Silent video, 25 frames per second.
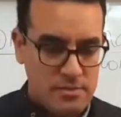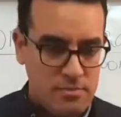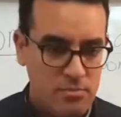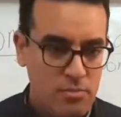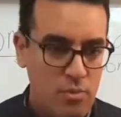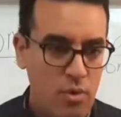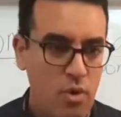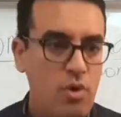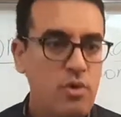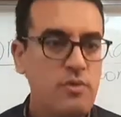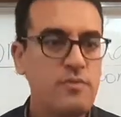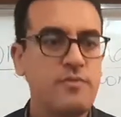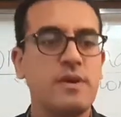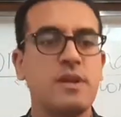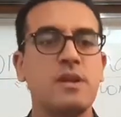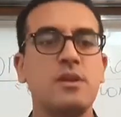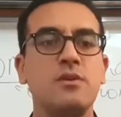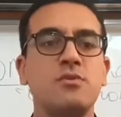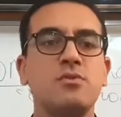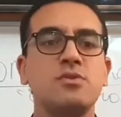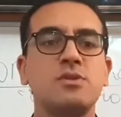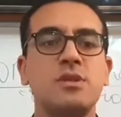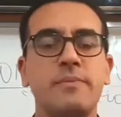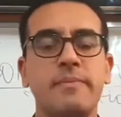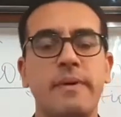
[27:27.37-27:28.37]
more
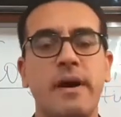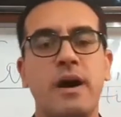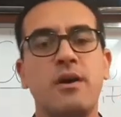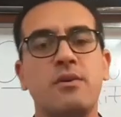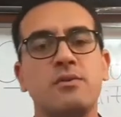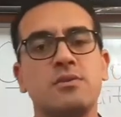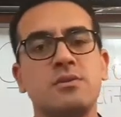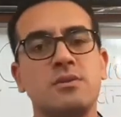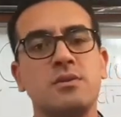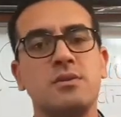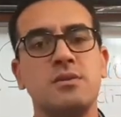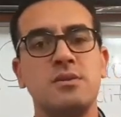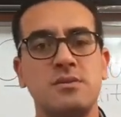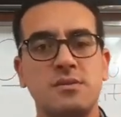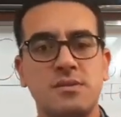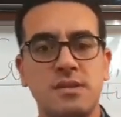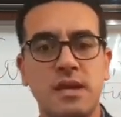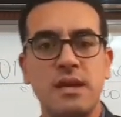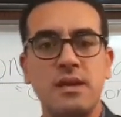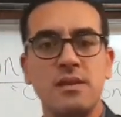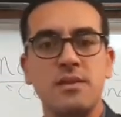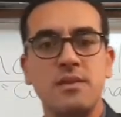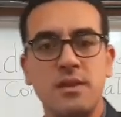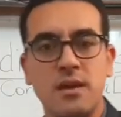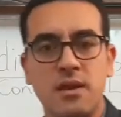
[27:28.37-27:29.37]
videos about
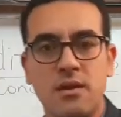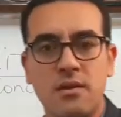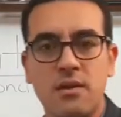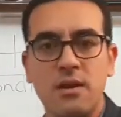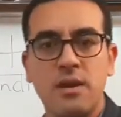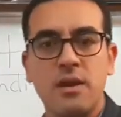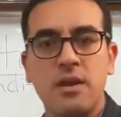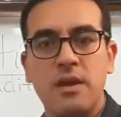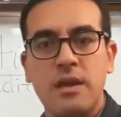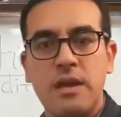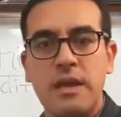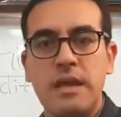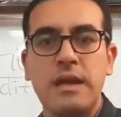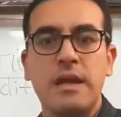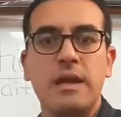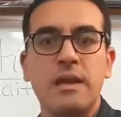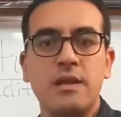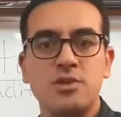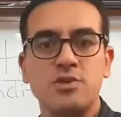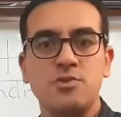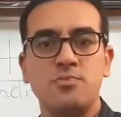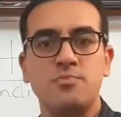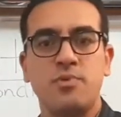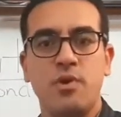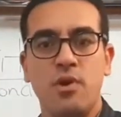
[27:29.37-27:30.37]
second year
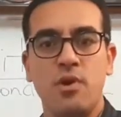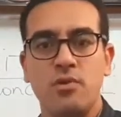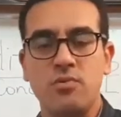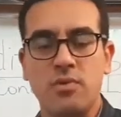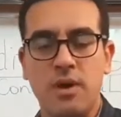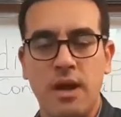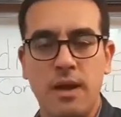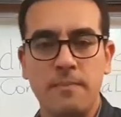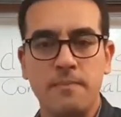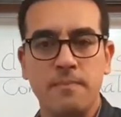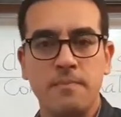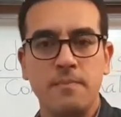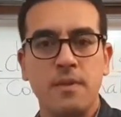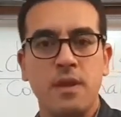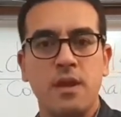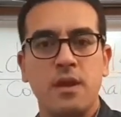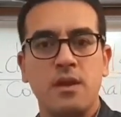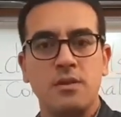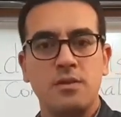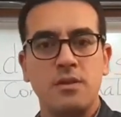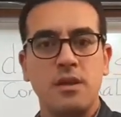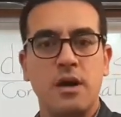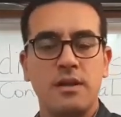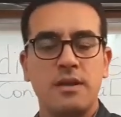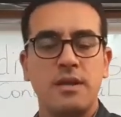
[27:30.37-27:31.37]
English program,
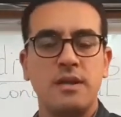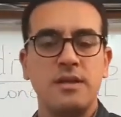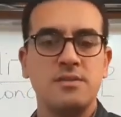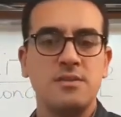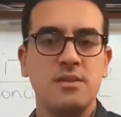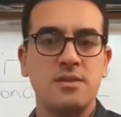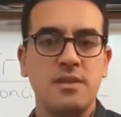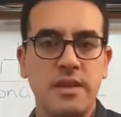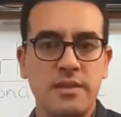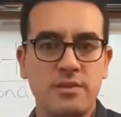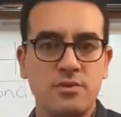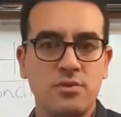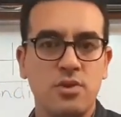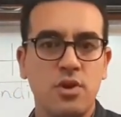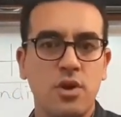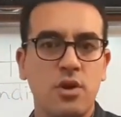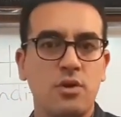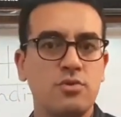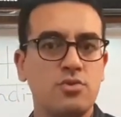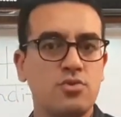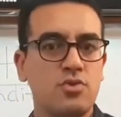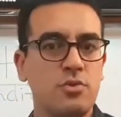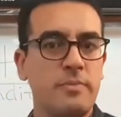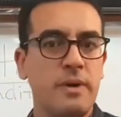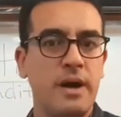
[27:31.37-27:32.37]
don't hesitate to go
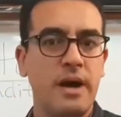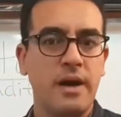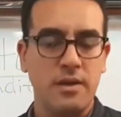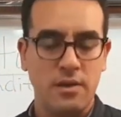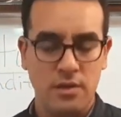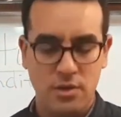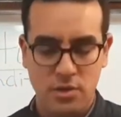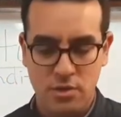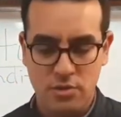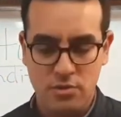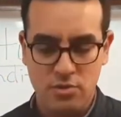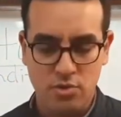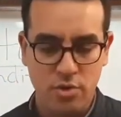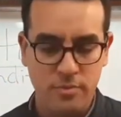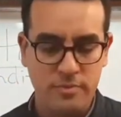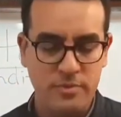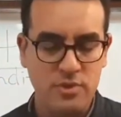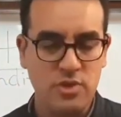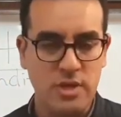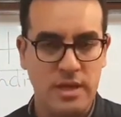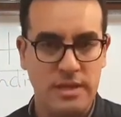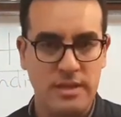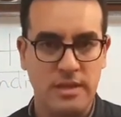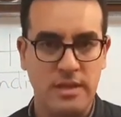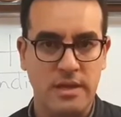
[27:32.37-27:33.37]
to my YouTube
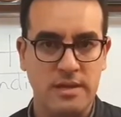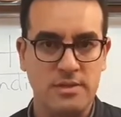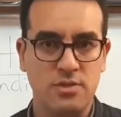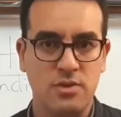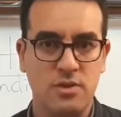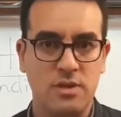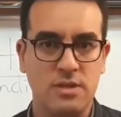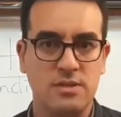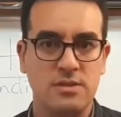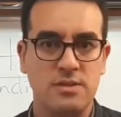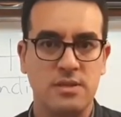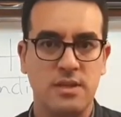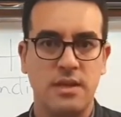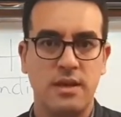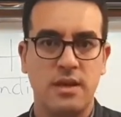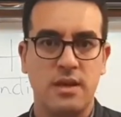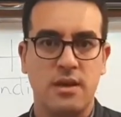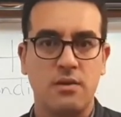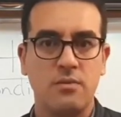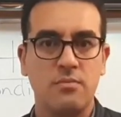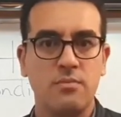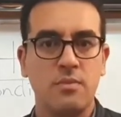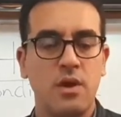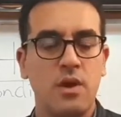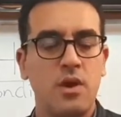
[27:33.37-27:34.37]
channel, as you can see
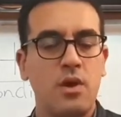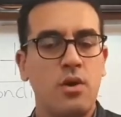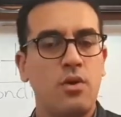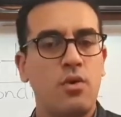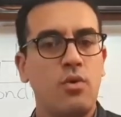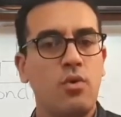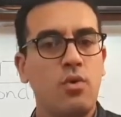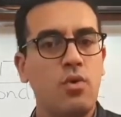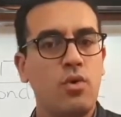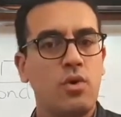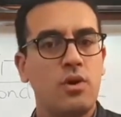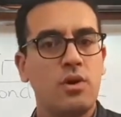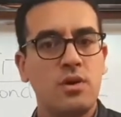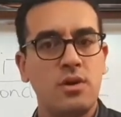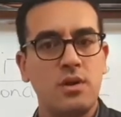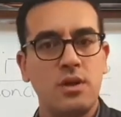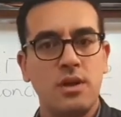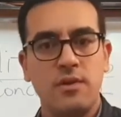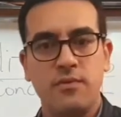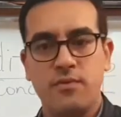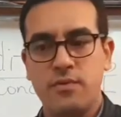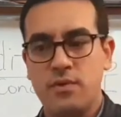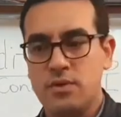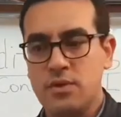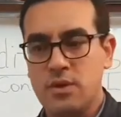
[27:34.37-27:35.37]
here. Or
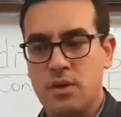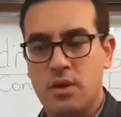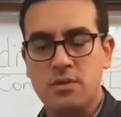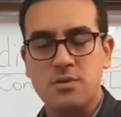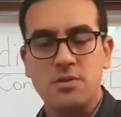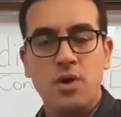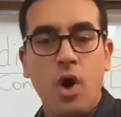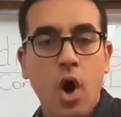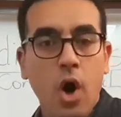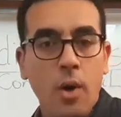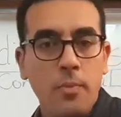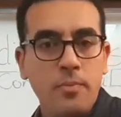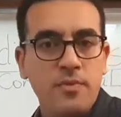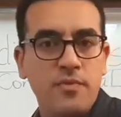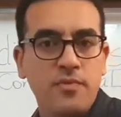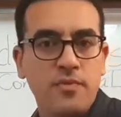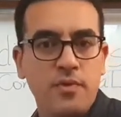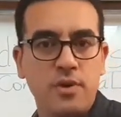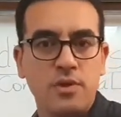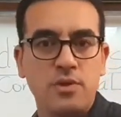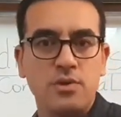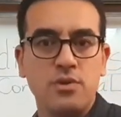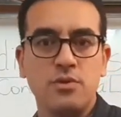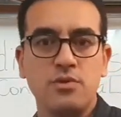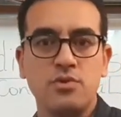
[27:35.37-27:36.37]
if you do not opt for
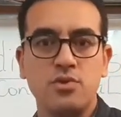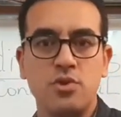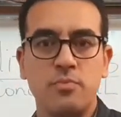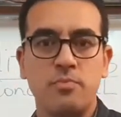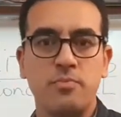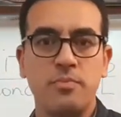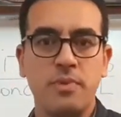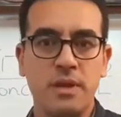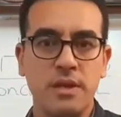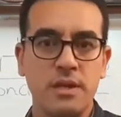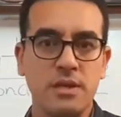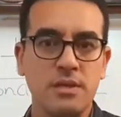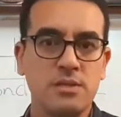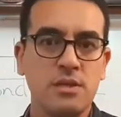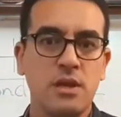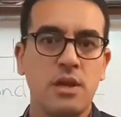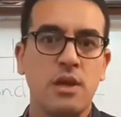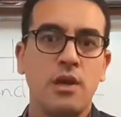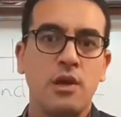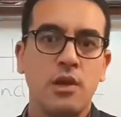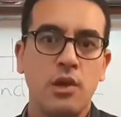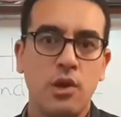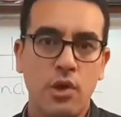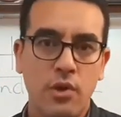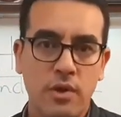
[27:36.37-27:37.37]
YouTube, please
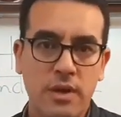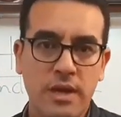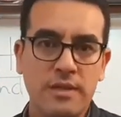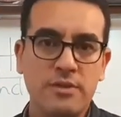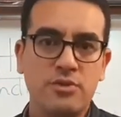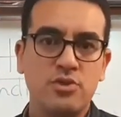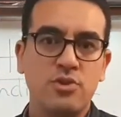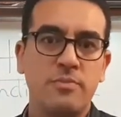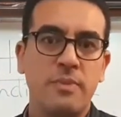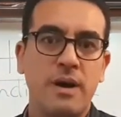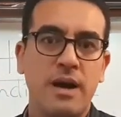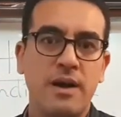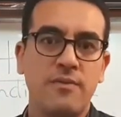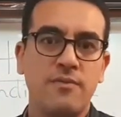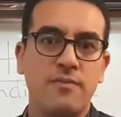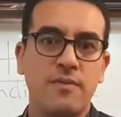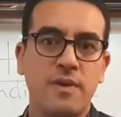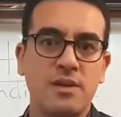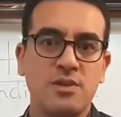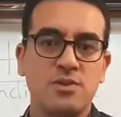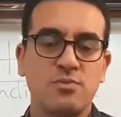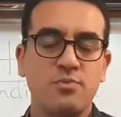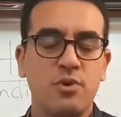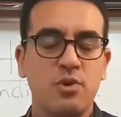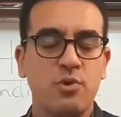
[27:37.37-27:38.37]
log into my
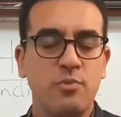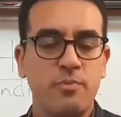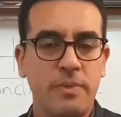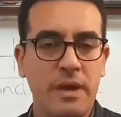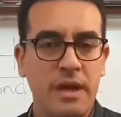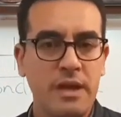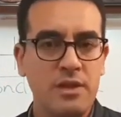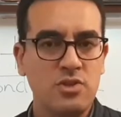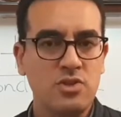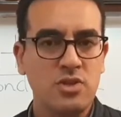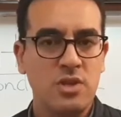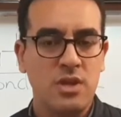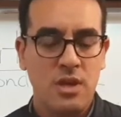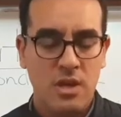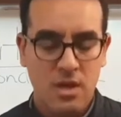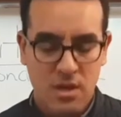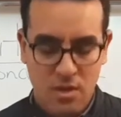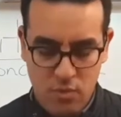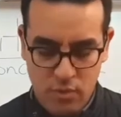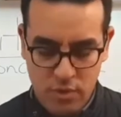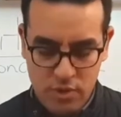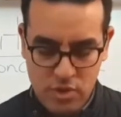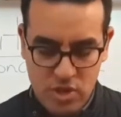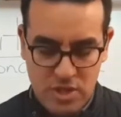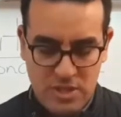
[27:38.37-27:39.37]
Facebook page,
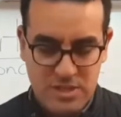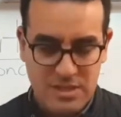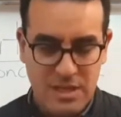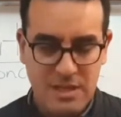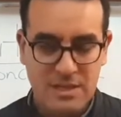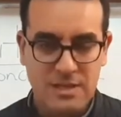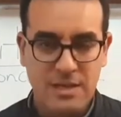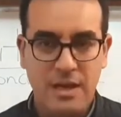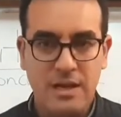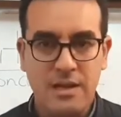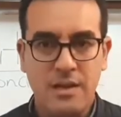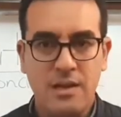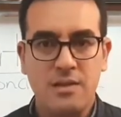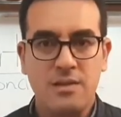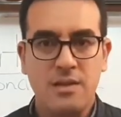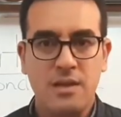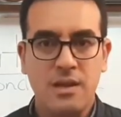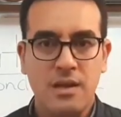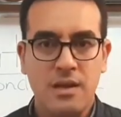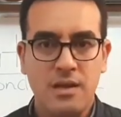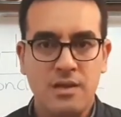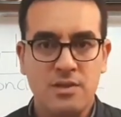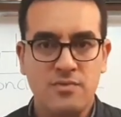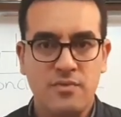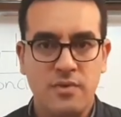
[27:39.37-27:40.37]
which is entitled
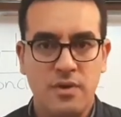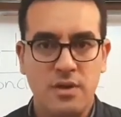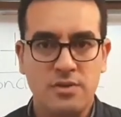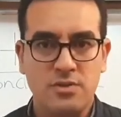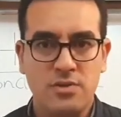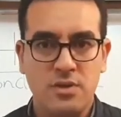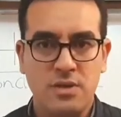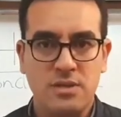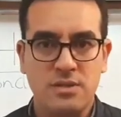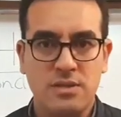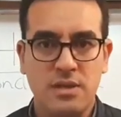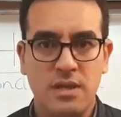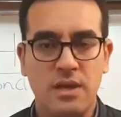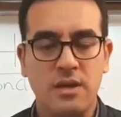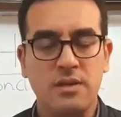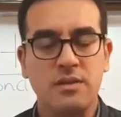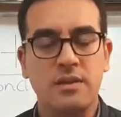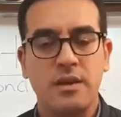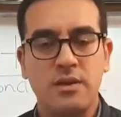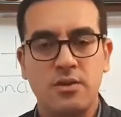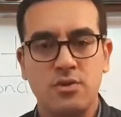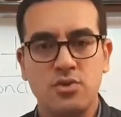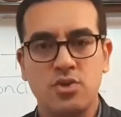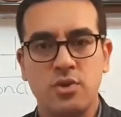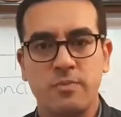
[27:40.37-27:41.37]
English for All, as you can see here.
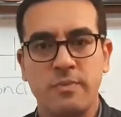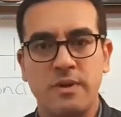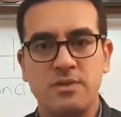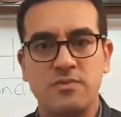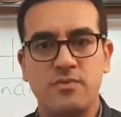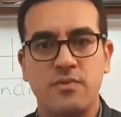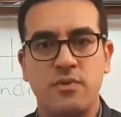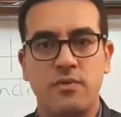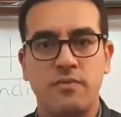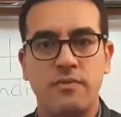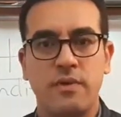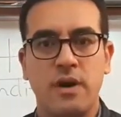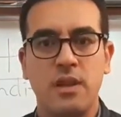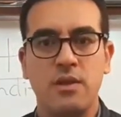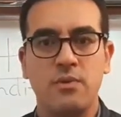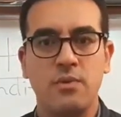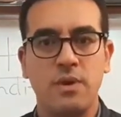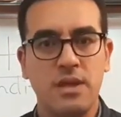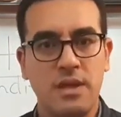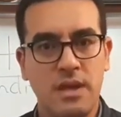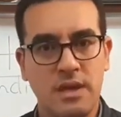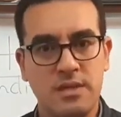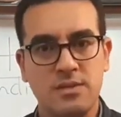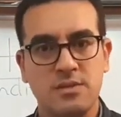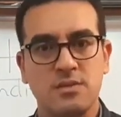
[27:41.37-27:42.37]
Thank you so much for
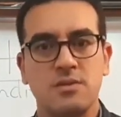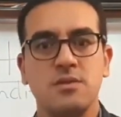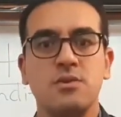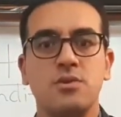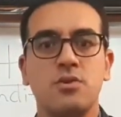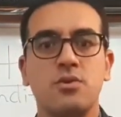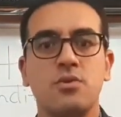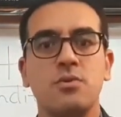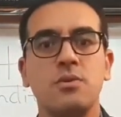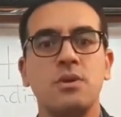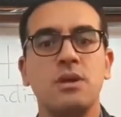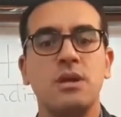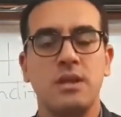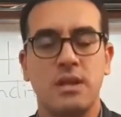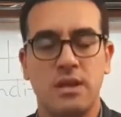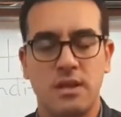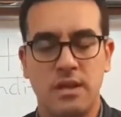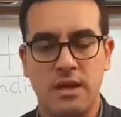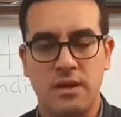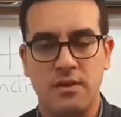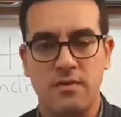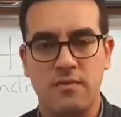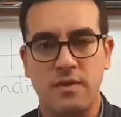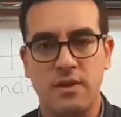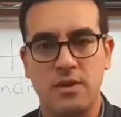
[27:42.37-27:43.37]
following, and see you in
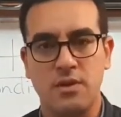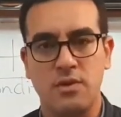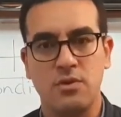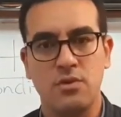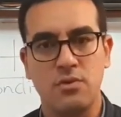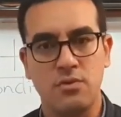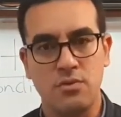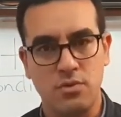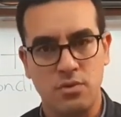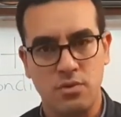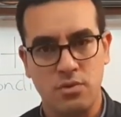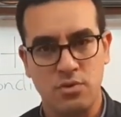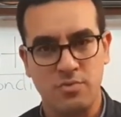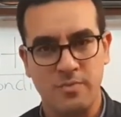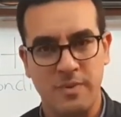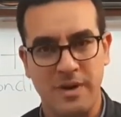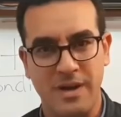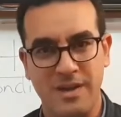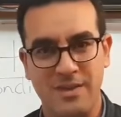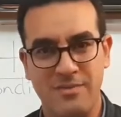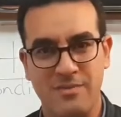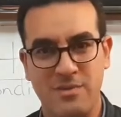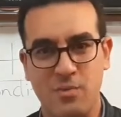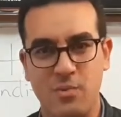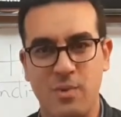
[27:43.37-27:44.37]
another video.
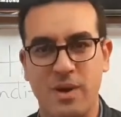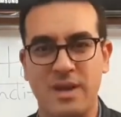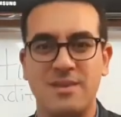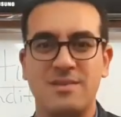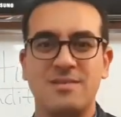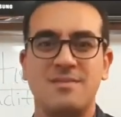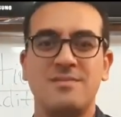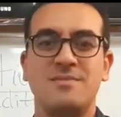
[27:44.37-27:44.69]
Goodbye, everyone.